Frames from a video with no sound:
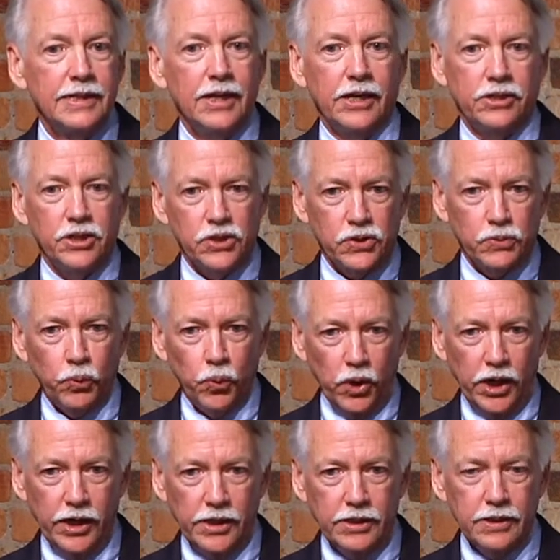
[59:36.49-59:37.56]
not just
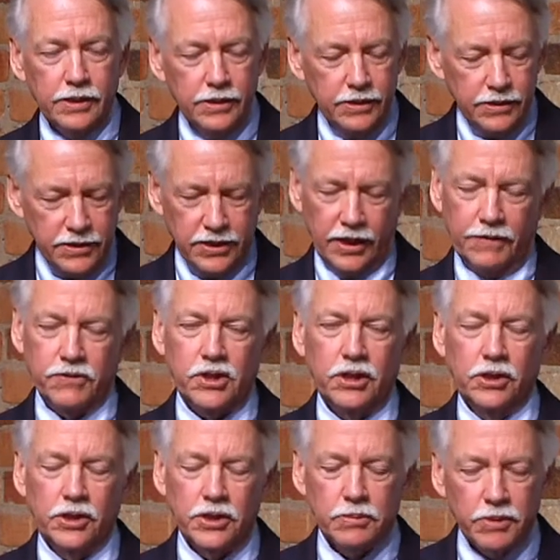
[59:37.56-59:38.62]
one set of
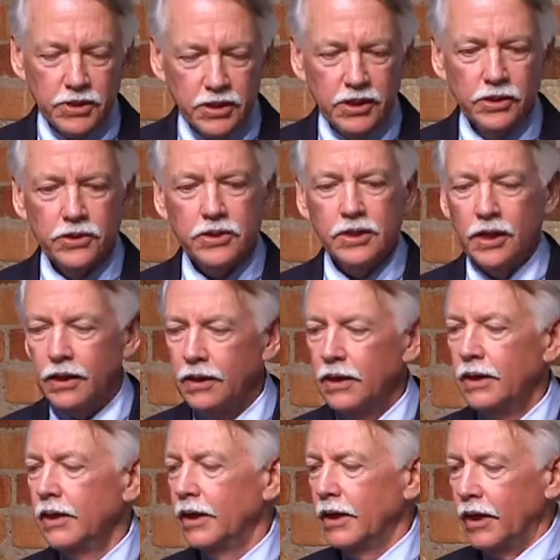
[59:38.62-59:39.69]
skills, but skills that
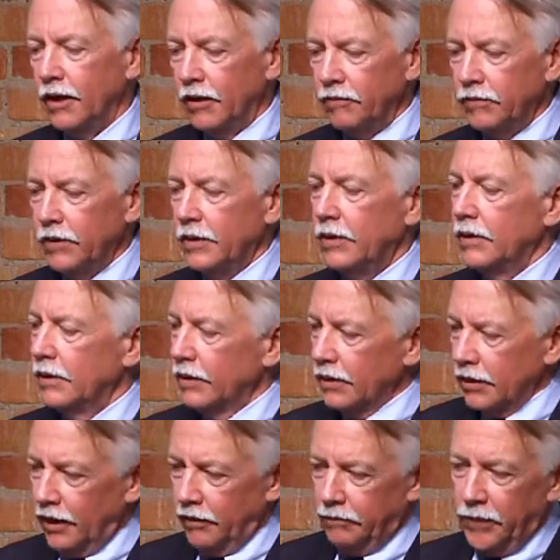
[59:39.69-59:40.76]
of
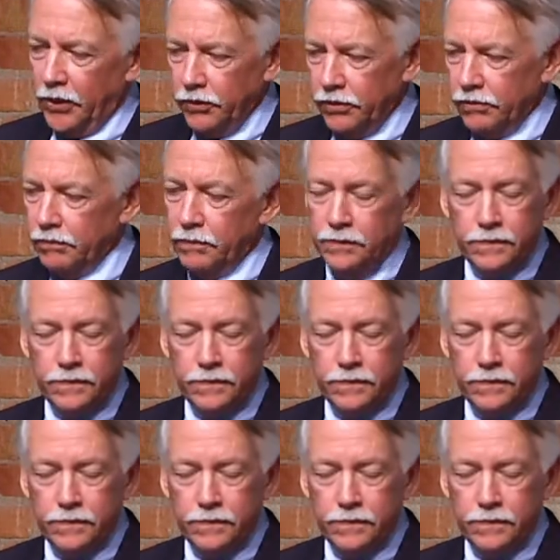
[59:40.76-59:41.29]
of both